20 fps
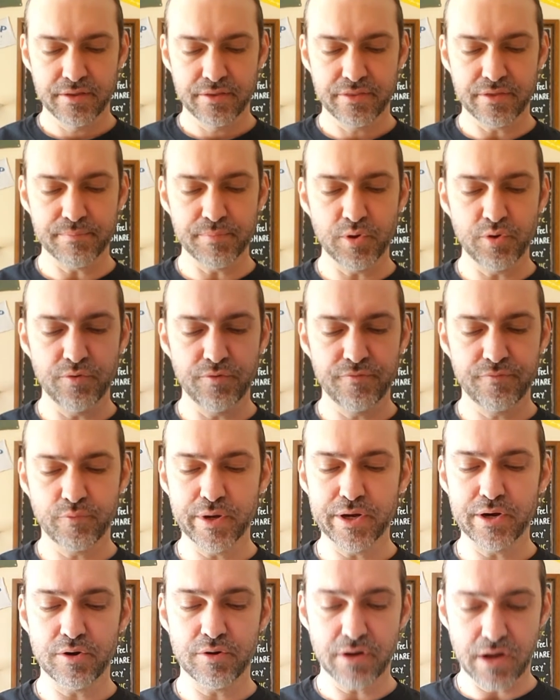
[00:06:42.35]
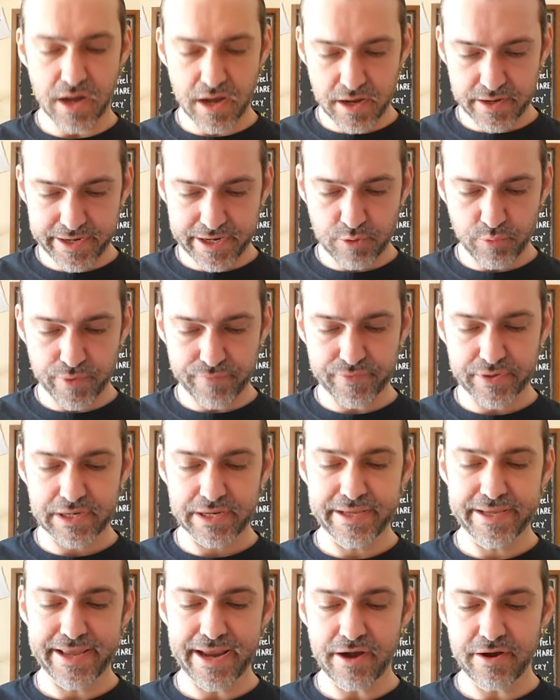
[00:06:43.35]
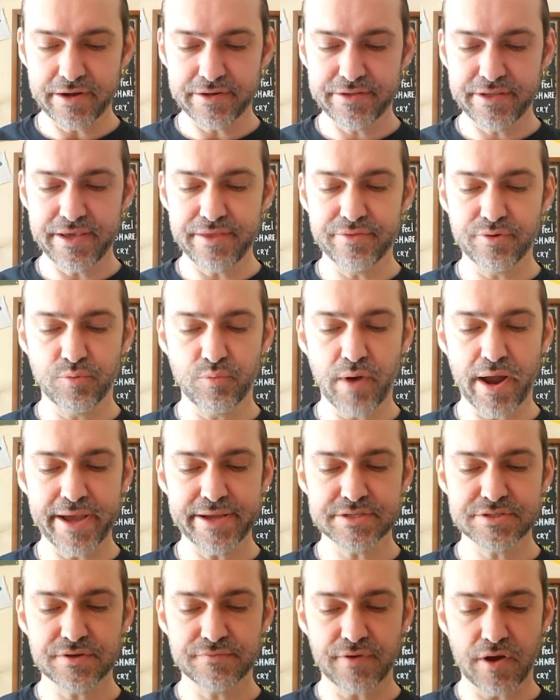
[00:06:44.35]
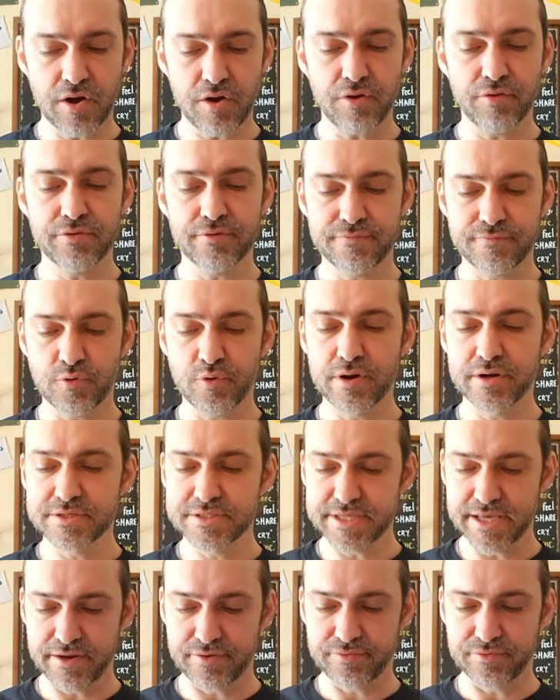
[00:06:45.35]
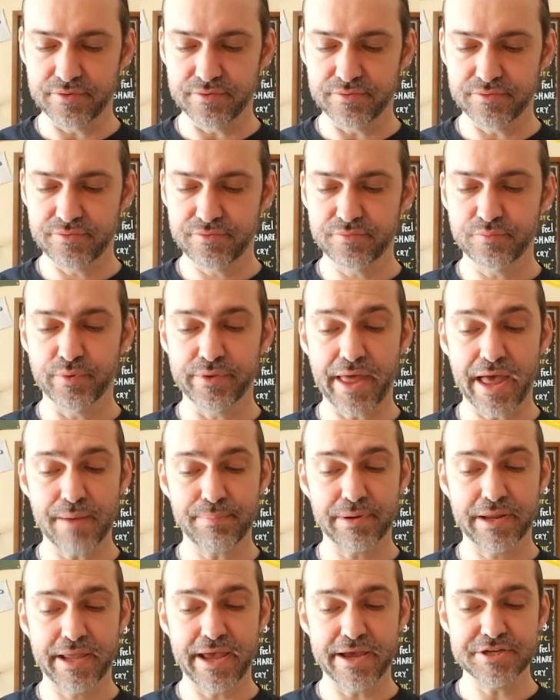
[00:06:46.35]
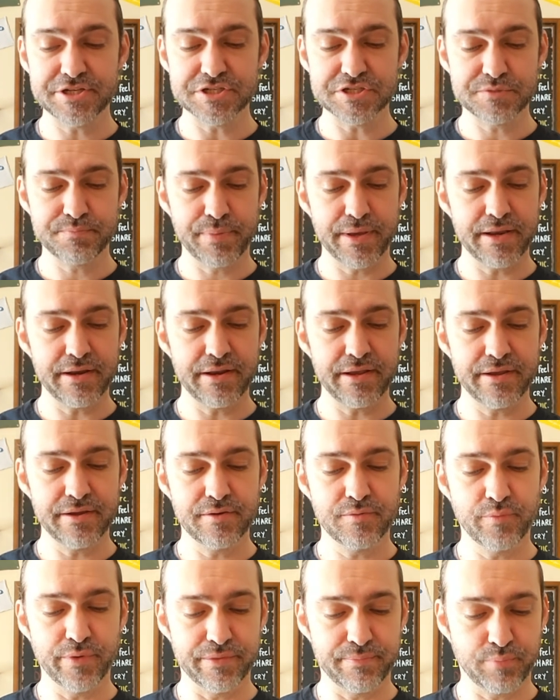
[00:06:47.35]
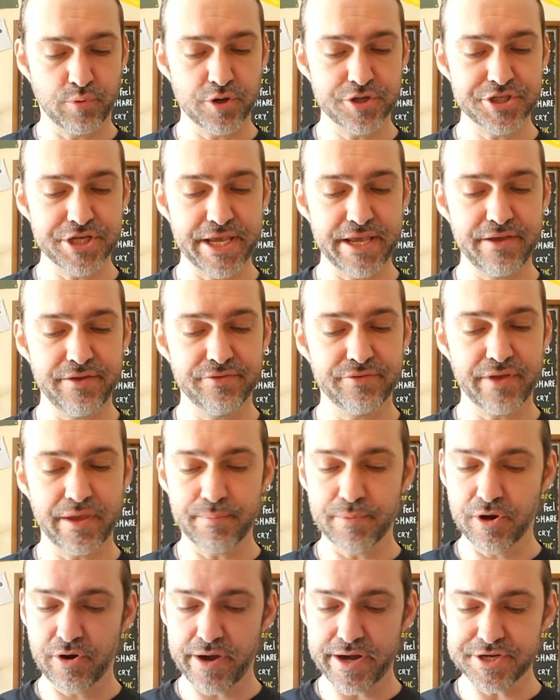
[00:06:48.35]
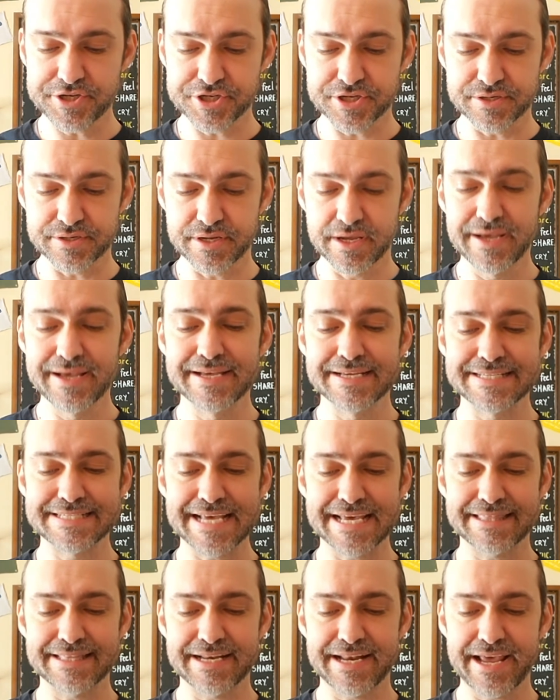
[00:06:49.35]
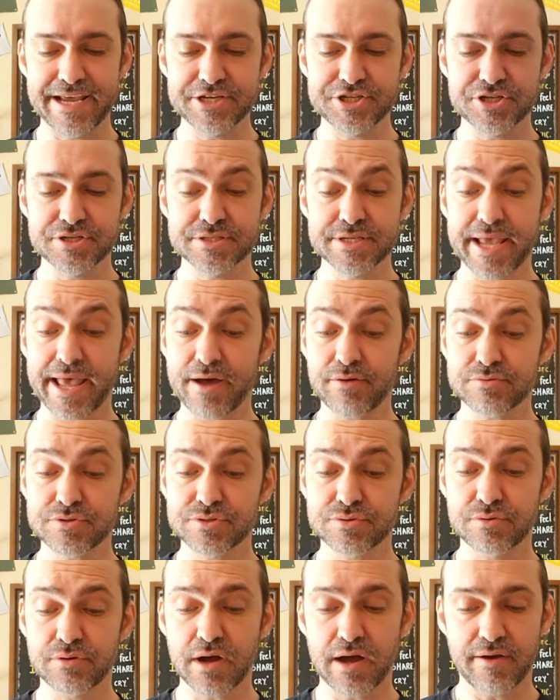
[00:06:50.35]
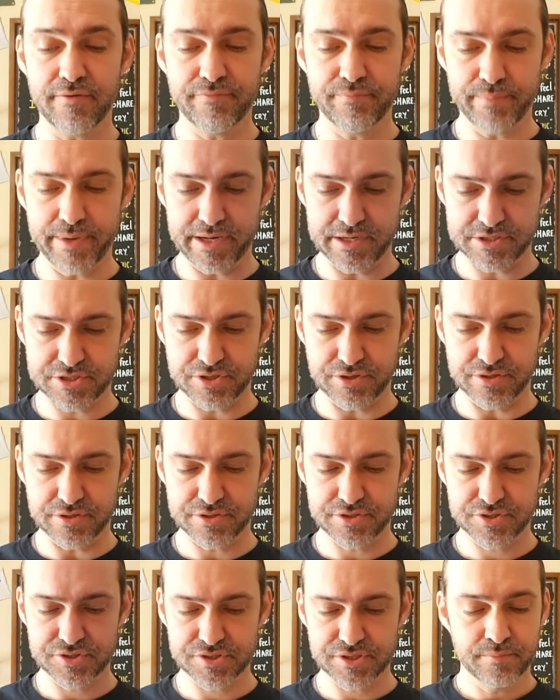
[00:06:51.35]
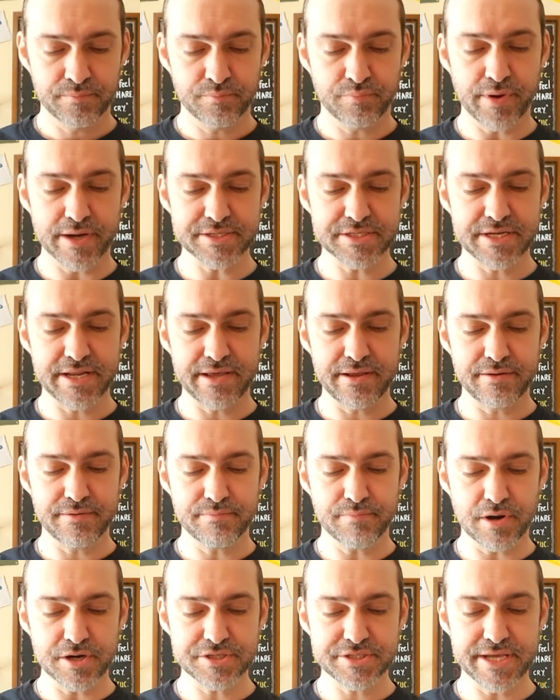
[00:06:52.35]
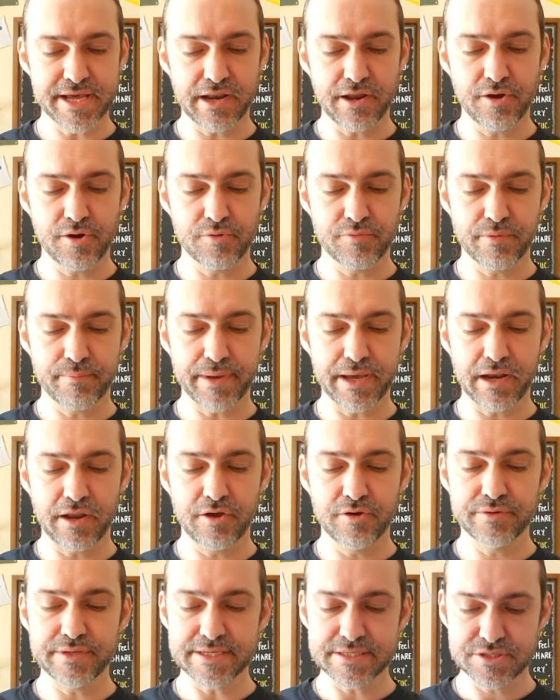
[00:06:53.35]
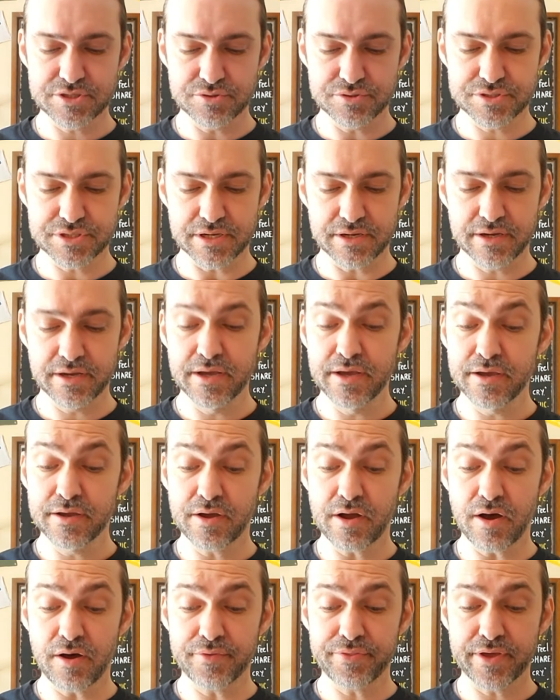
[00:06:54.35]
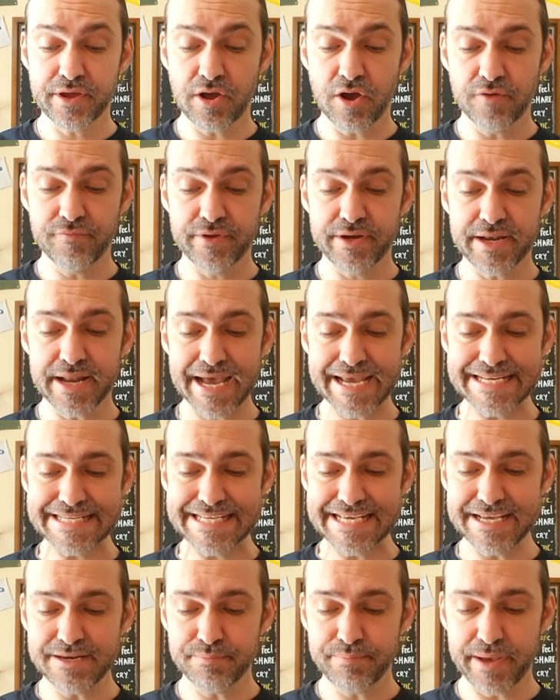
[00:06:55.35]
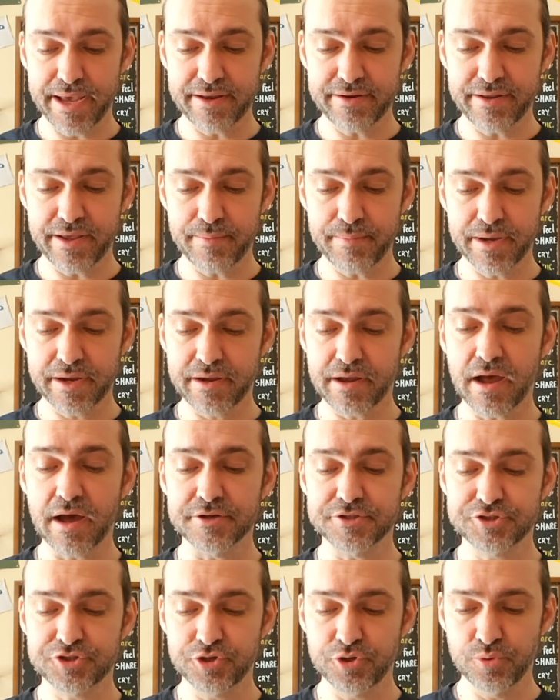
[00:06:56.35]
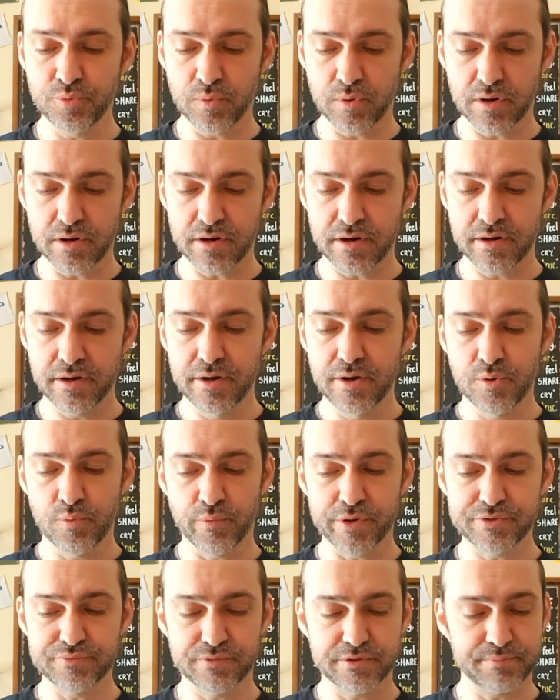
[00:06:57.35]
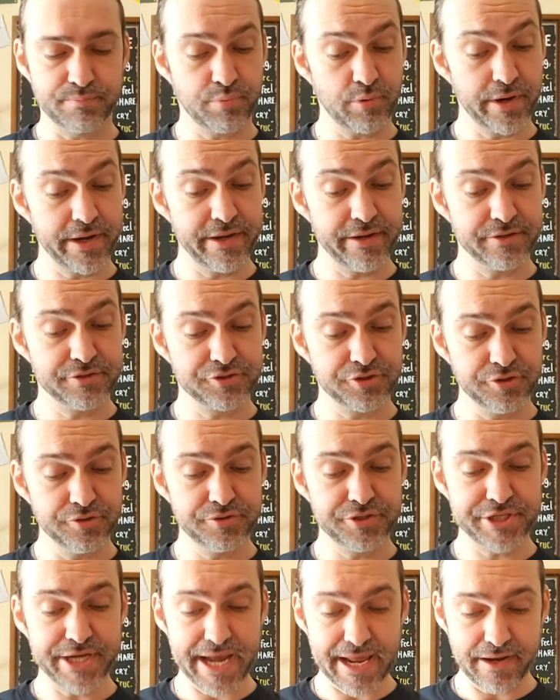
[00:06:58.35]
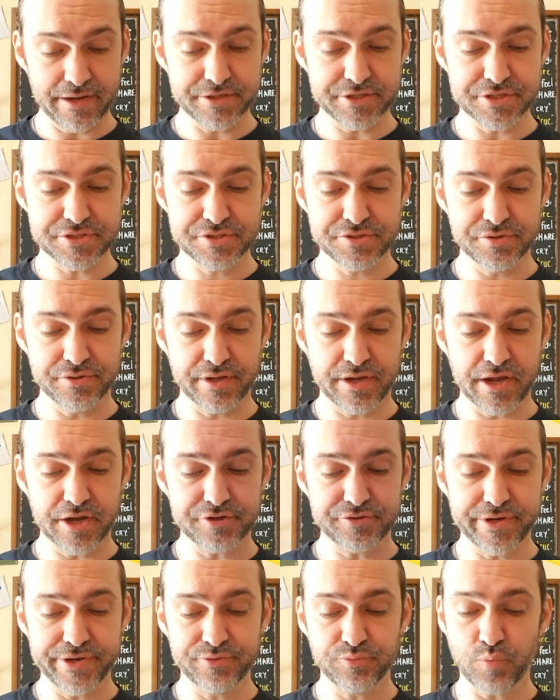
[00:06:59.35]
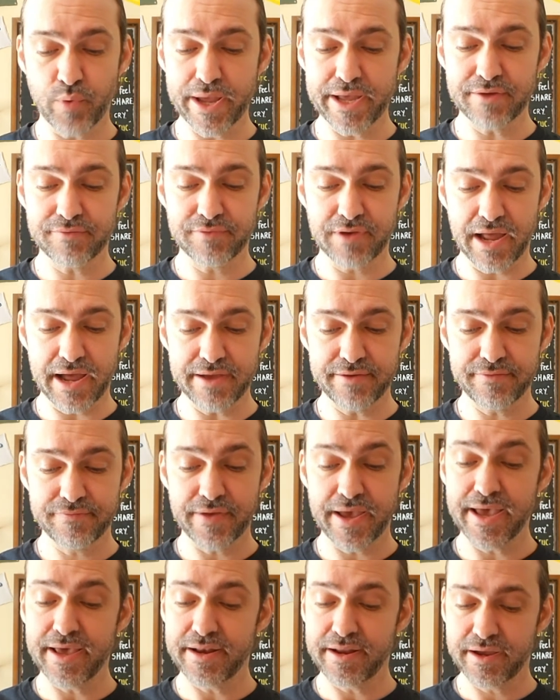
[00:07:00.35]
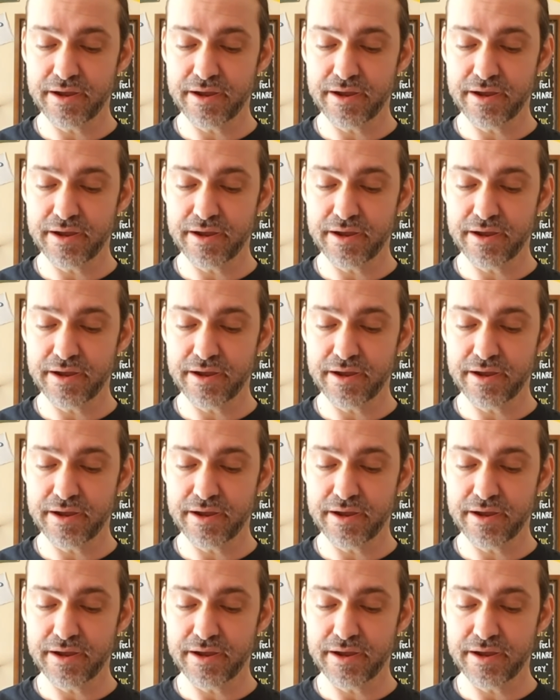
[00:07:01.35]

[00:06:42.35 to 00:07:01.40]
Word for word: The move will unequivocally guarantee the rights of all the foreign citizens, with applications pending with Portuguese immigration, said the nation's Council of Ministers. President Marcelo Rebelo de Sousa called the COVID nineteen pandemic a true war, which would bring true challenges to the country's way of life and